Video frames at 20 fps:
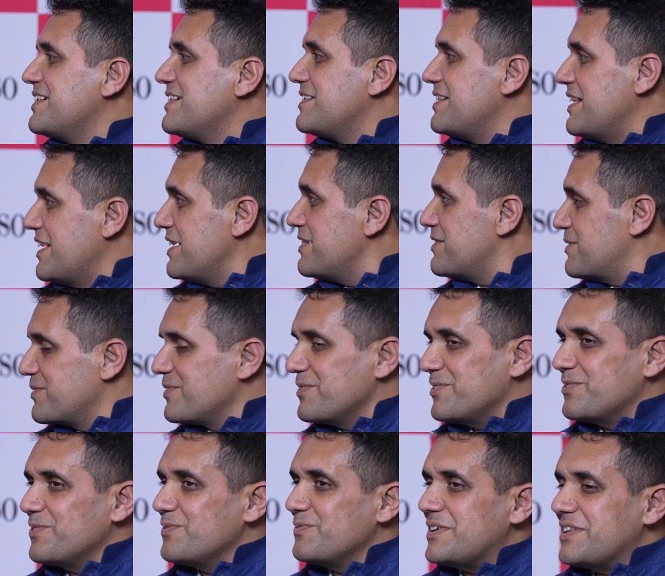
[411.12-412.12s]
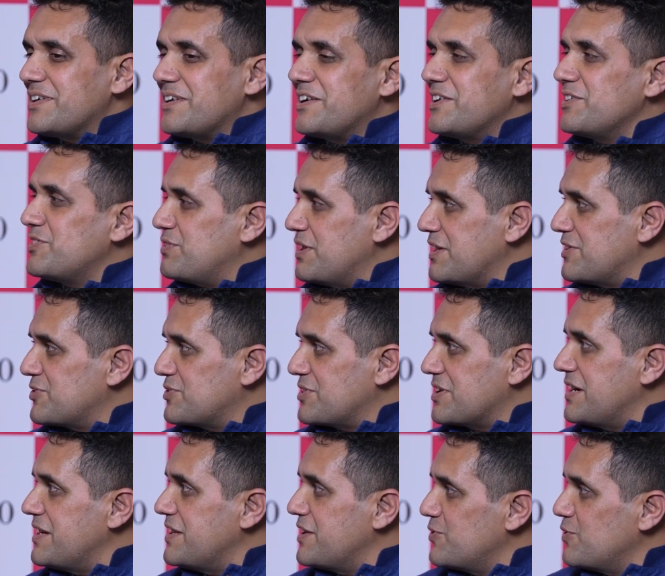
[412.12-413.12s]
Like, whether it is 6
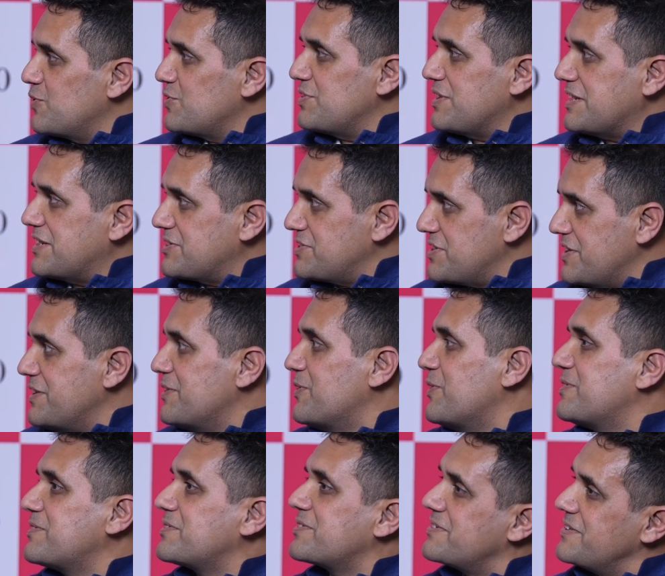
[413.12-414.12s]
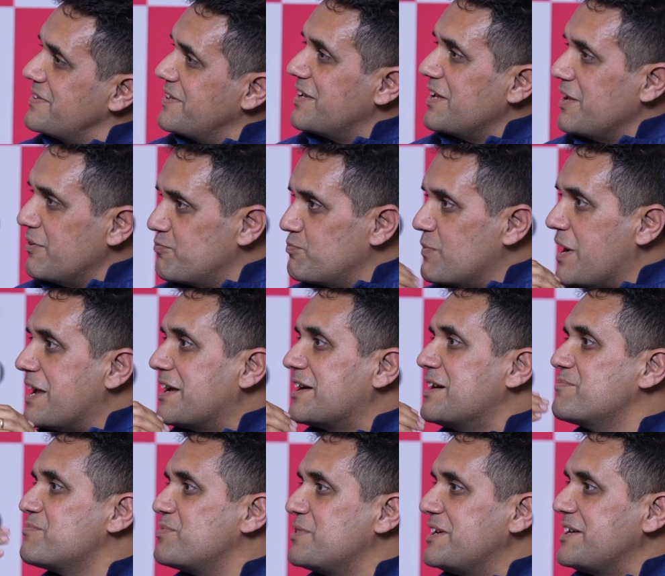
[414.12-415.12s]
trillion or 60, or if my
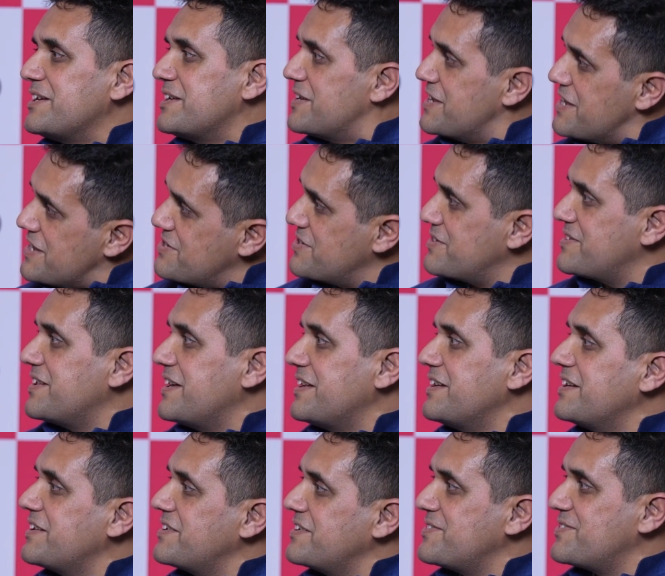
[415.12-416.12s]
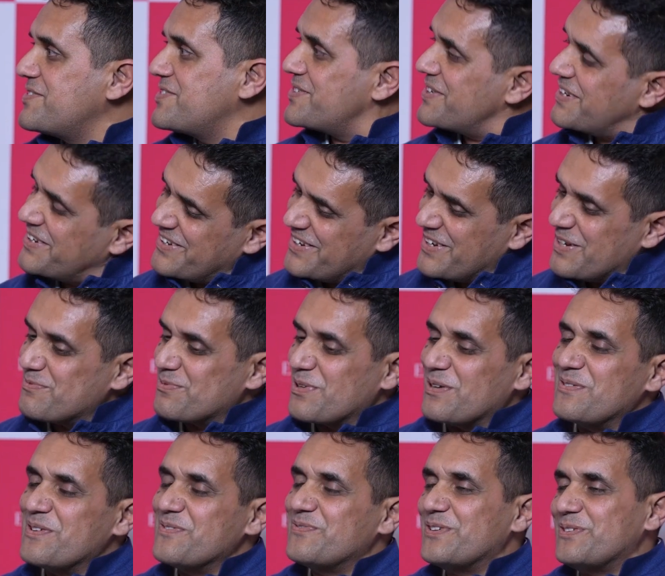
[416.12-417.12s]
company is, then it is a
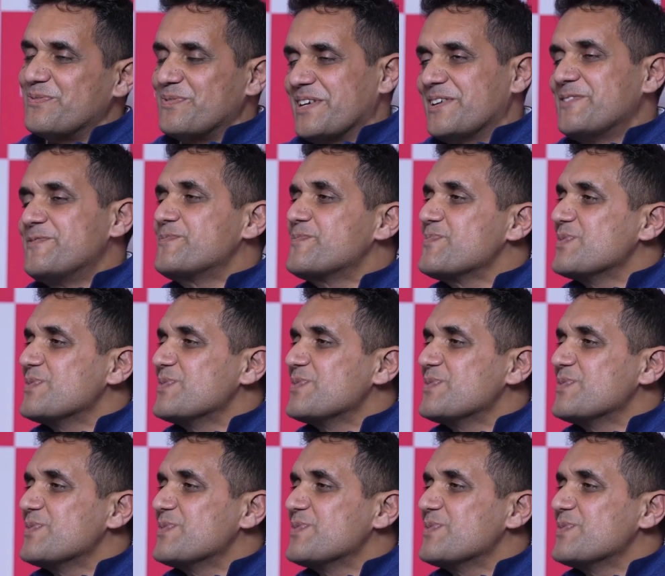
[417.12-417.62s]
problem for me.